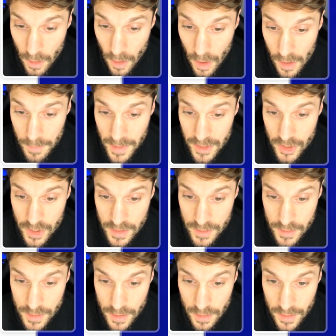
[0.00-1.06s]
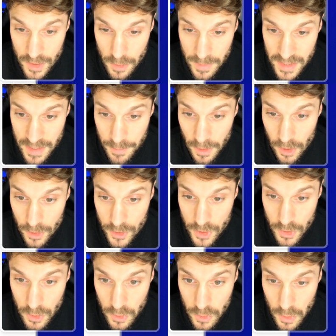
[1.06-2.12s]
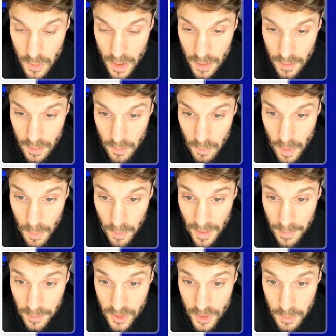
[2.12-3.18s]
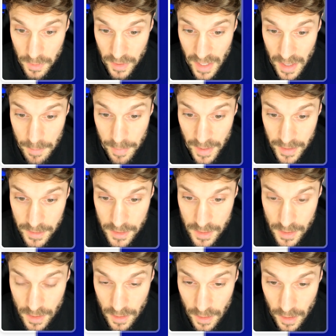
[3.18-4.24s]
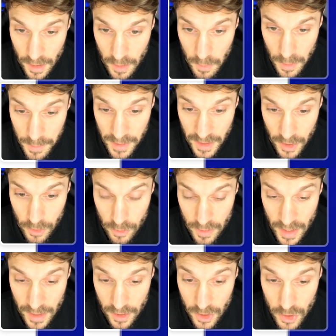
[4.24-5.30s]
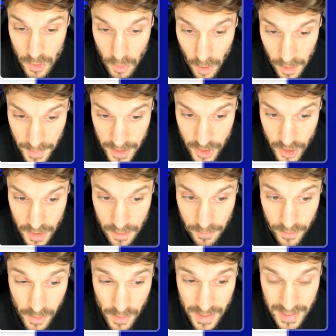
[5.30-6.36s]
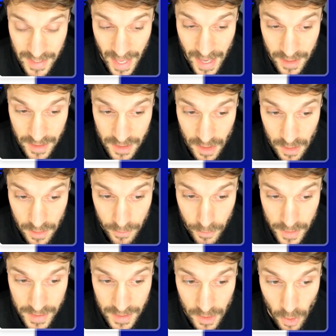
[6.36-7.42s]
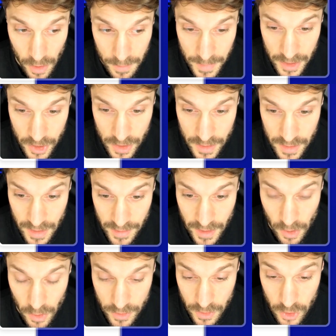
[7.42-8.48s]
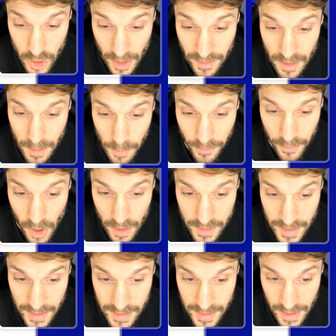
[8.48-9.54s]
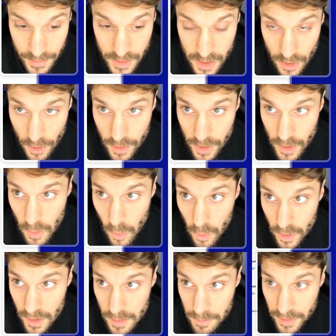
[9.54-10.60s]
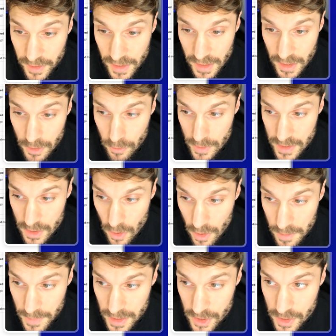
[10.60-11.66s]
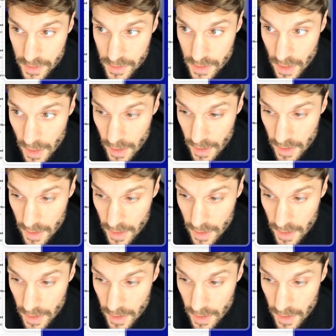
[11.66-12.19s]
Automations, this will be similar to what we're able to do with campaigns, where we can create a new automation, view the status of recent automations, and then also check the number of contacts that have started or completed recent automations.